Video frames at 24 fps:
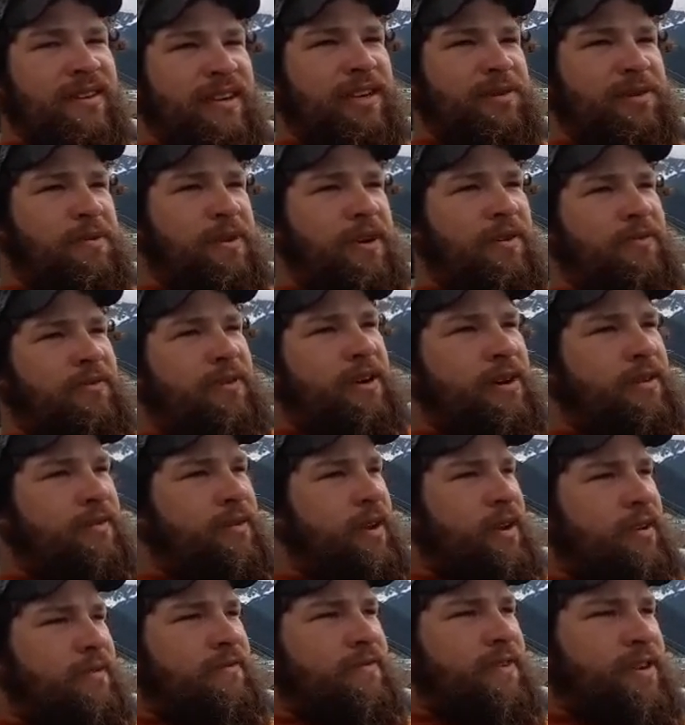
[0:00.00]
So that's pretty
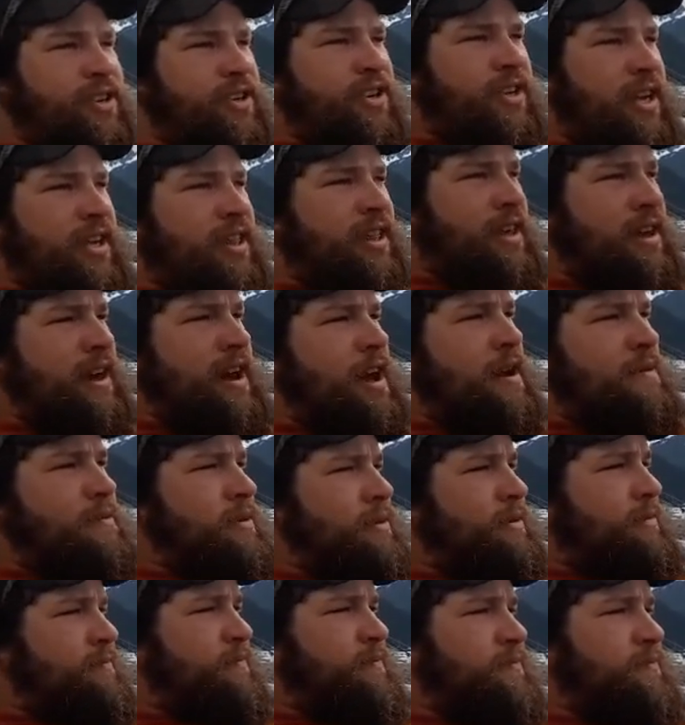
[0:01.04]
fun when you fish like that.